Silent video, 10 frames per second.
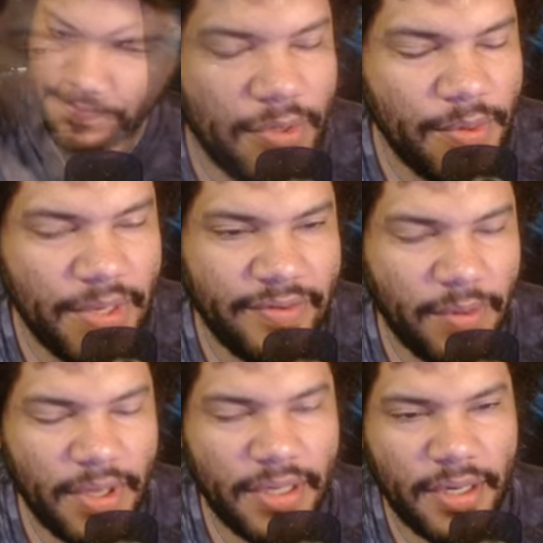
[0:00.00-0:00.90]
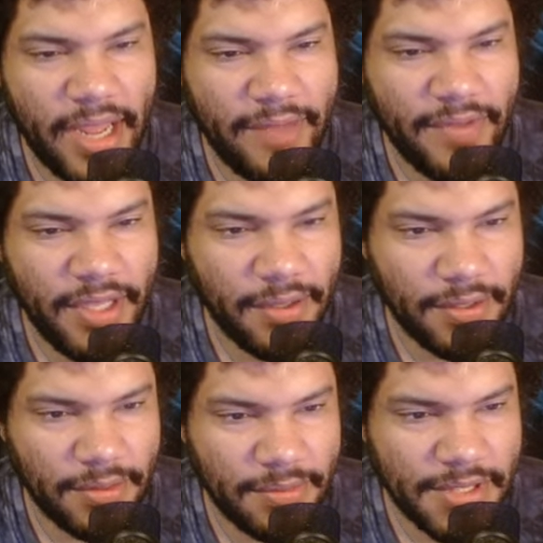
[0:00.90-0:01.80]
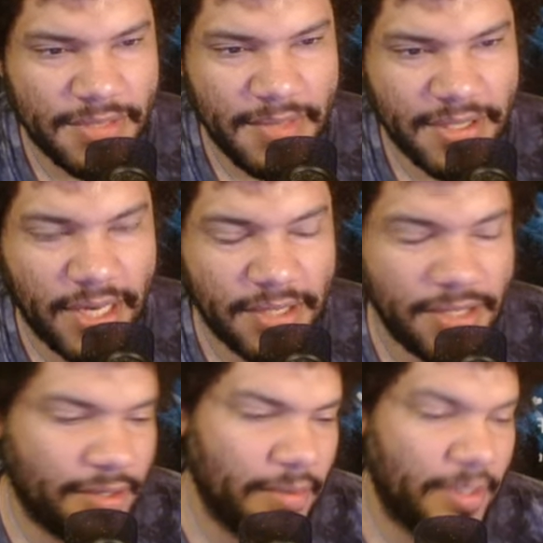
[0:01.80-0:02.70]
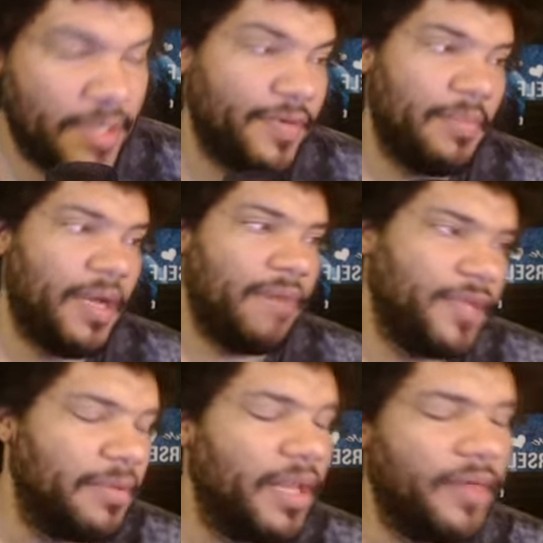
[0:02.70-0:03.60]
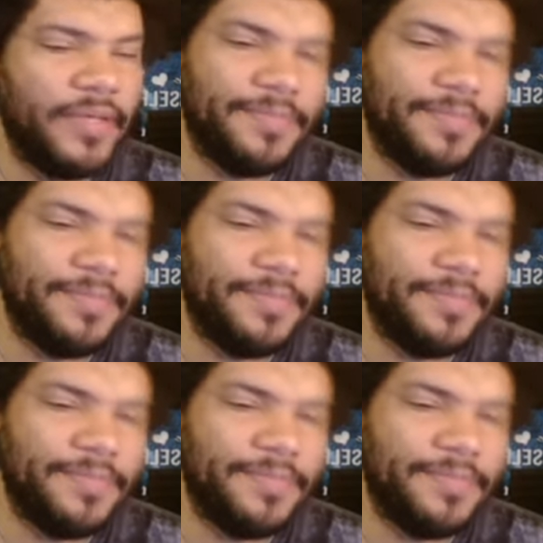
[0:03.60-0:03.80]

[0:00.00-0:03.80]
Who would ever want her to have a heal? This makes her actually incredibly good for a mob fleet, by the way.